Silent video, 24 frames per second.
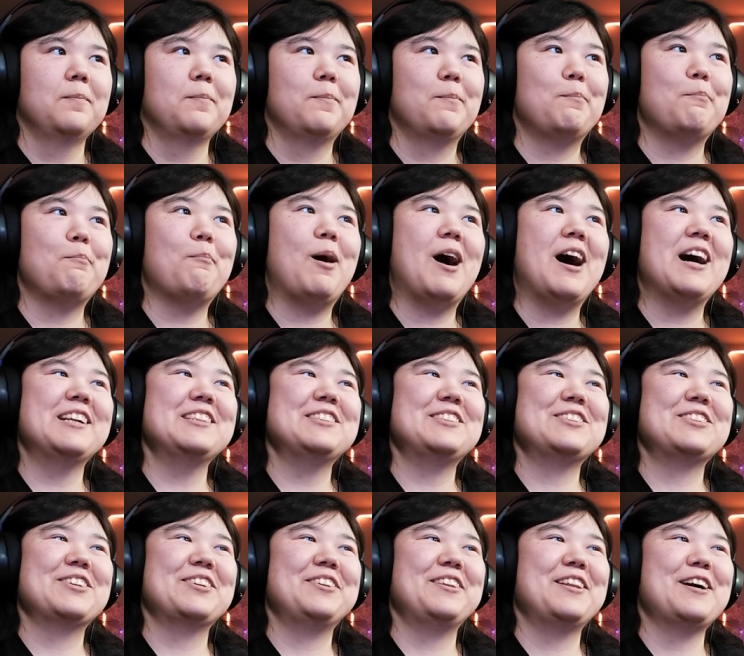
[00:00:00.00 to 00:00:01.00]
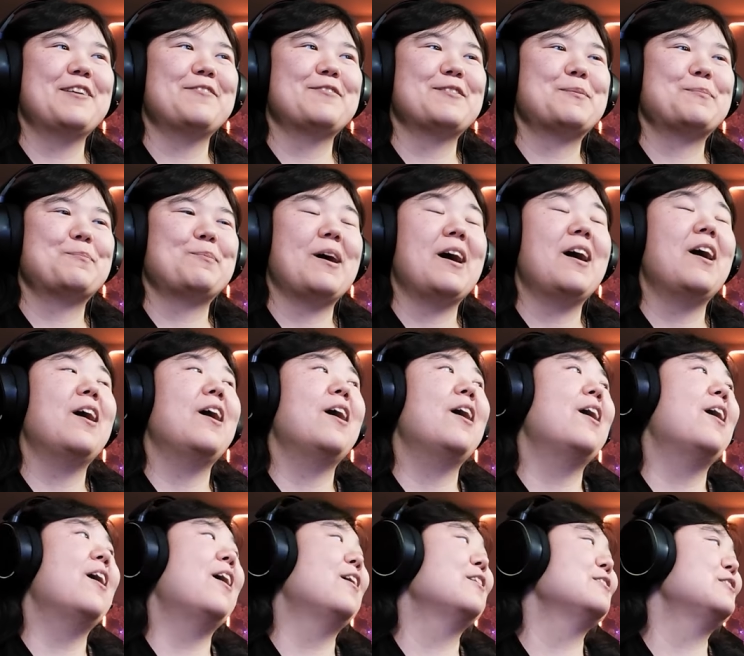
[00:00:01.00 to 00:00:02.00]
Monster lover.
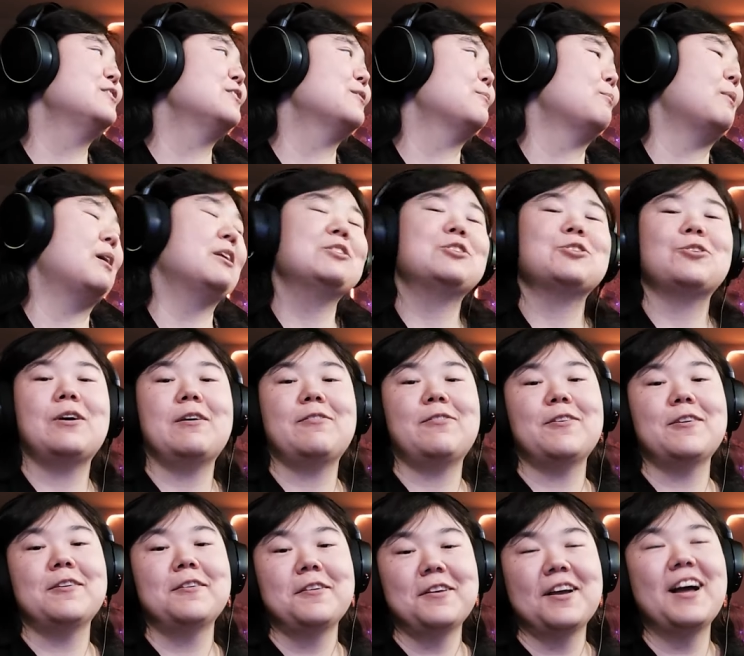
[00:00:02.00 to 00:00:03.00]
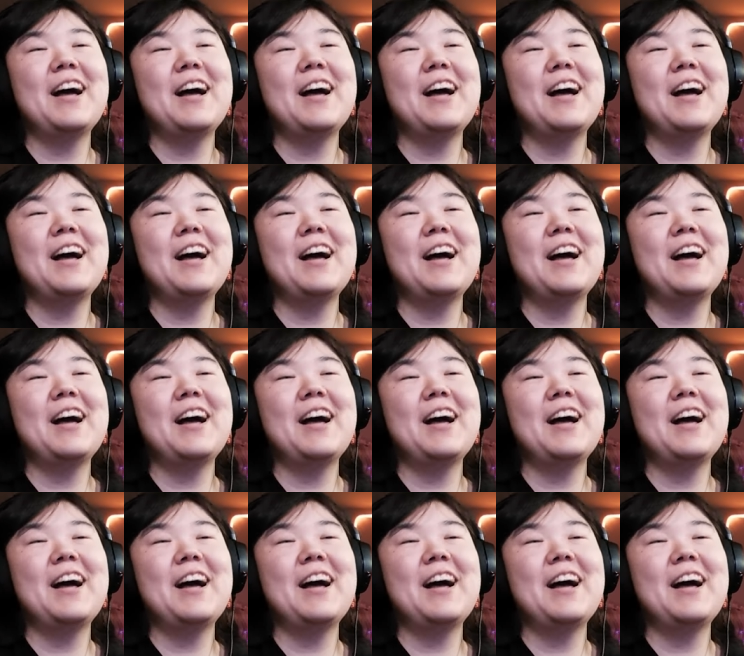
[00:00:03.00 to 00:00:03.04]
Oh, she's a monster effer.